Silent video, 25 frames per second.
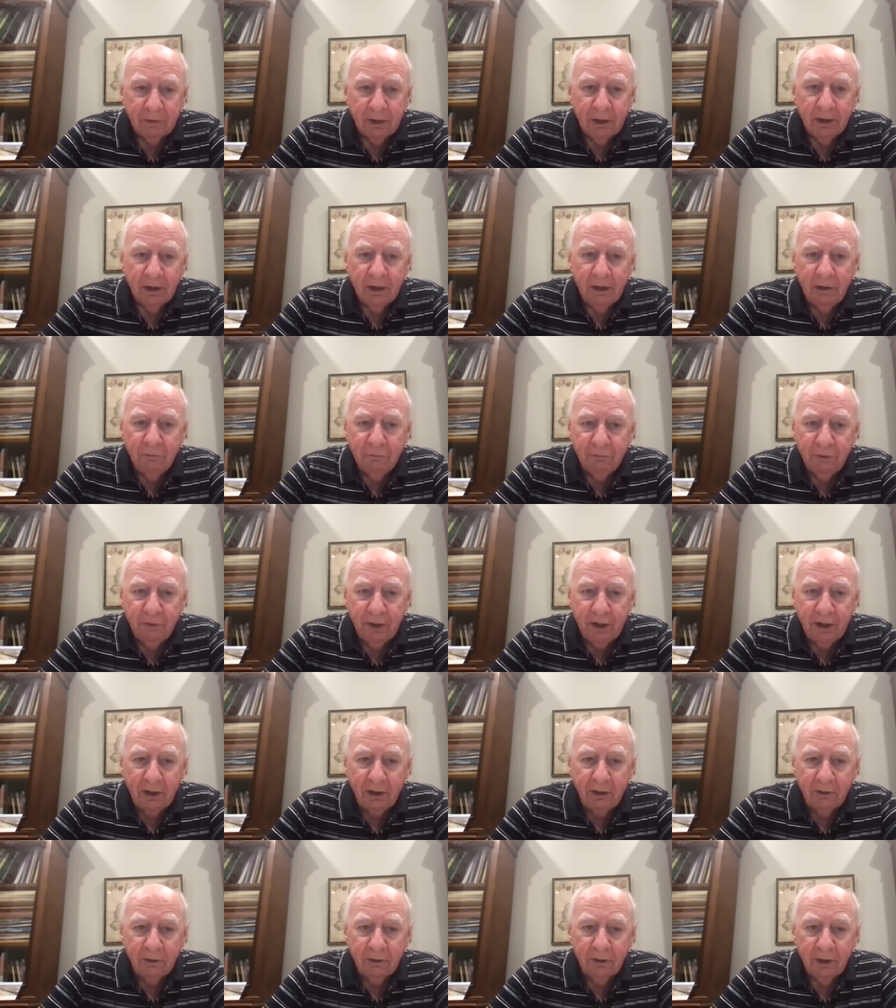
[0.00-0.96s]
He
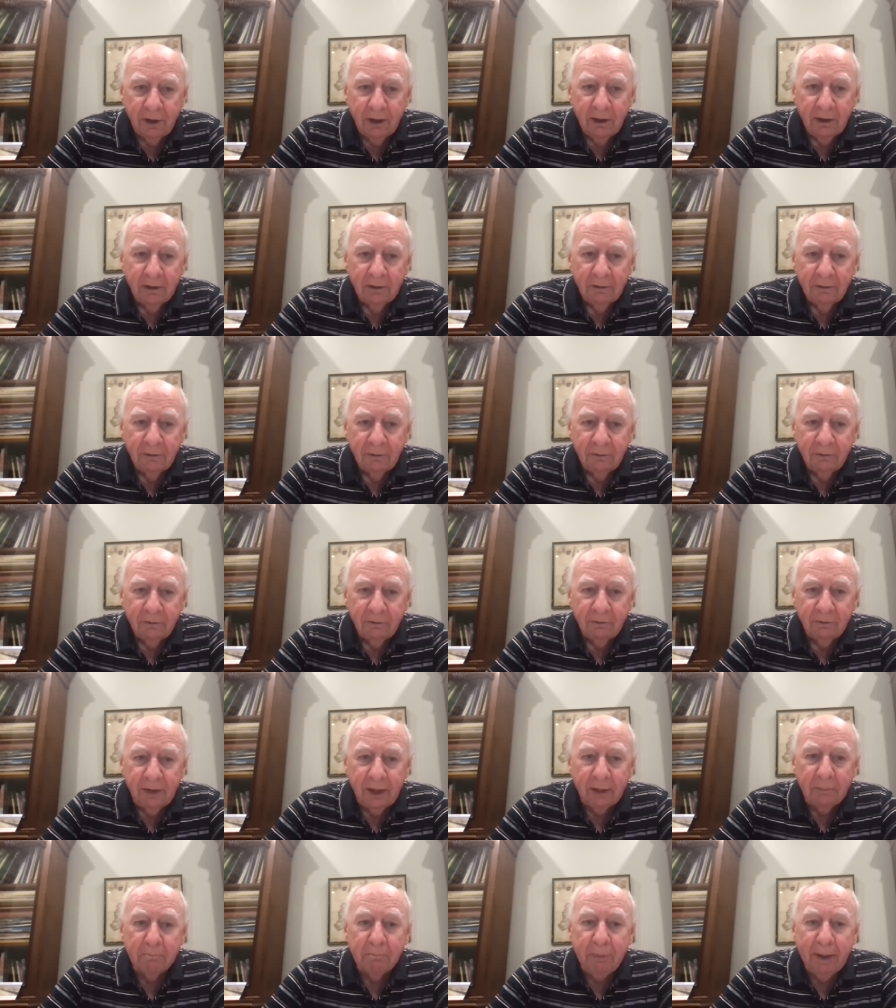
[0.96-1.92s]
found
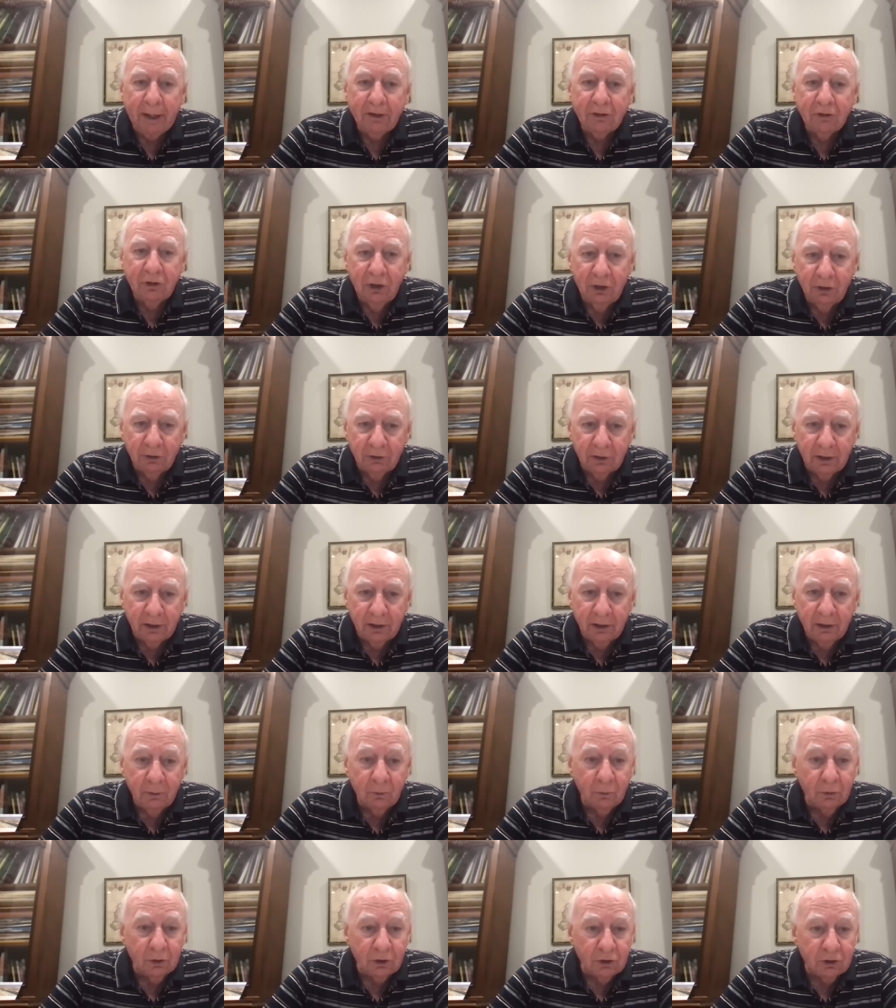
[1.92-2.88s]
that bacteria,
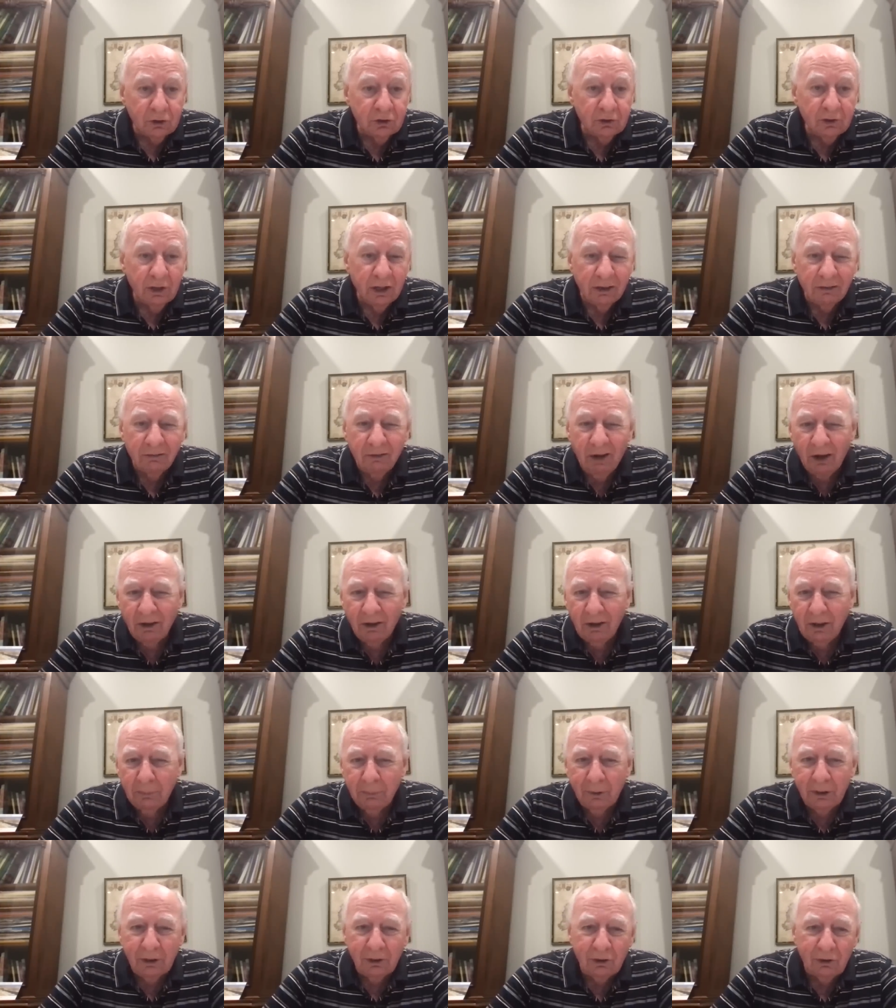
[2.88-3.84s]
which had only
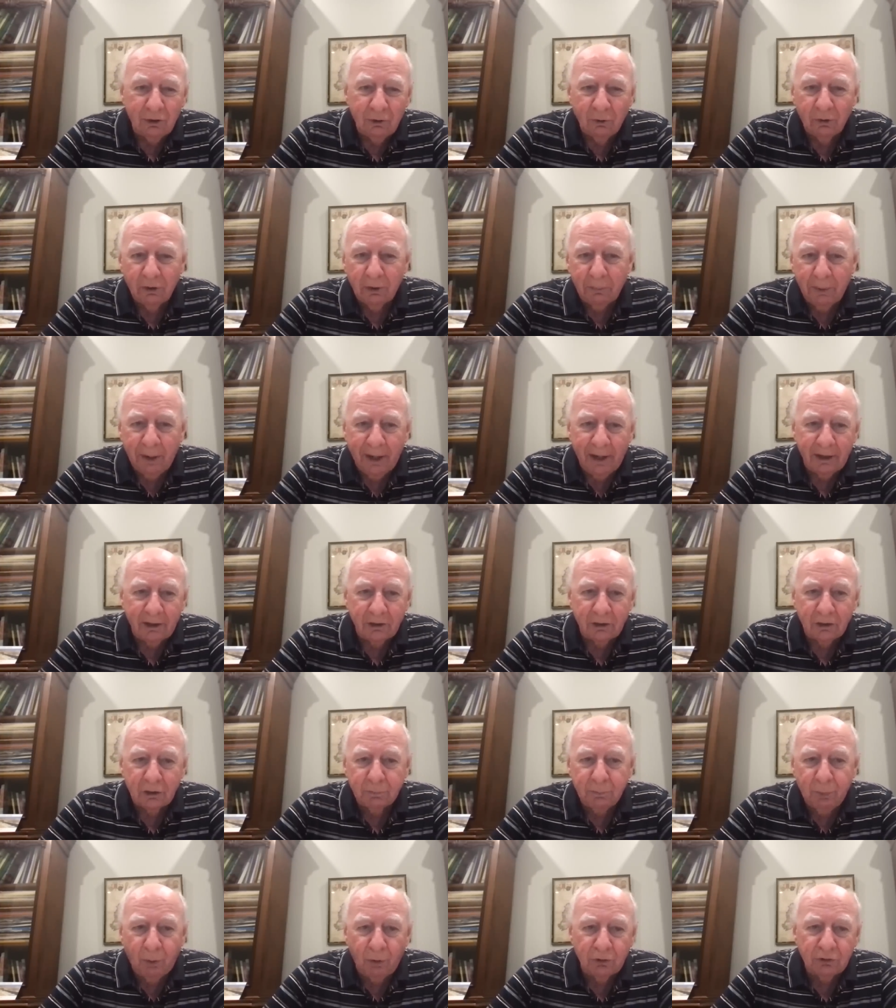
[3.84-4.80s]
been thought about as
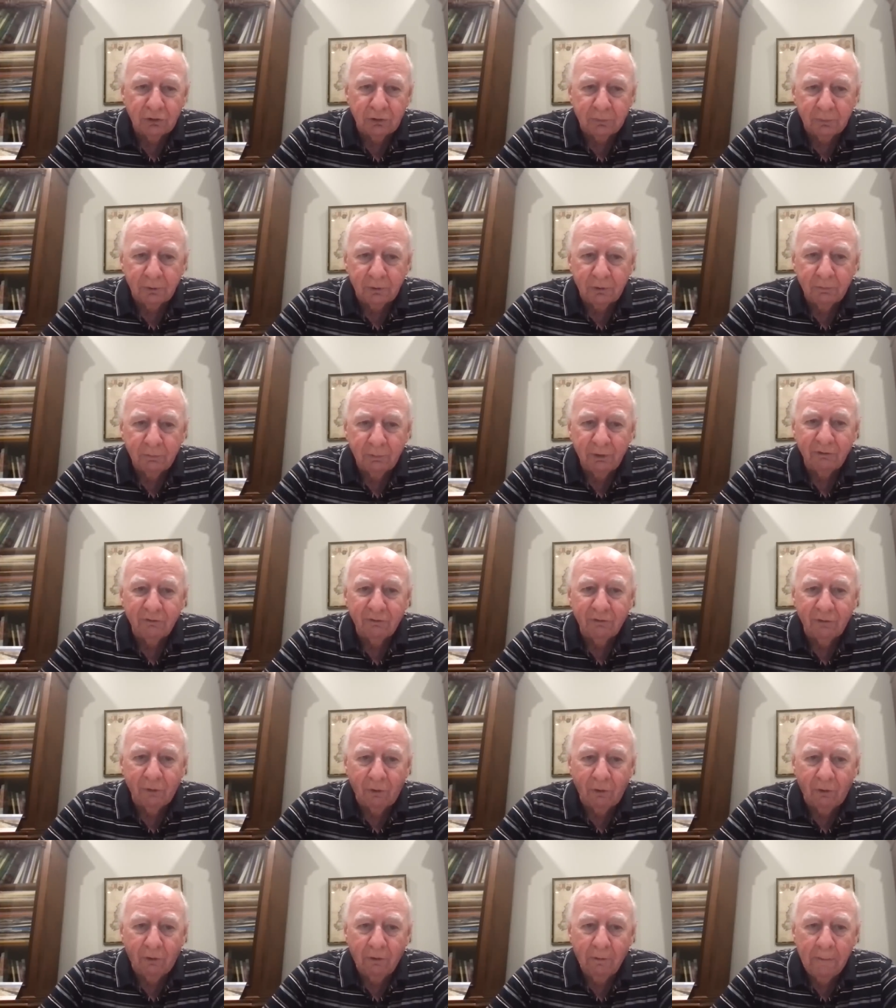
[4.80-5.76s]
possible
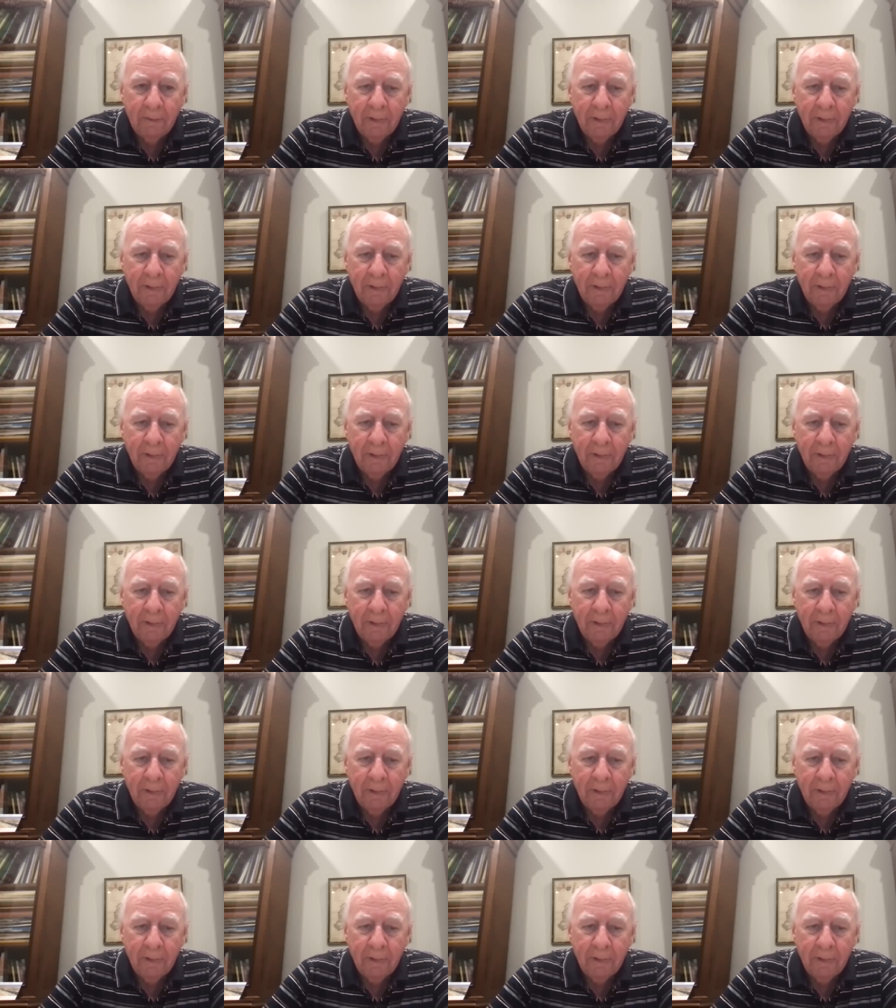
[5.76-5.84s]
before,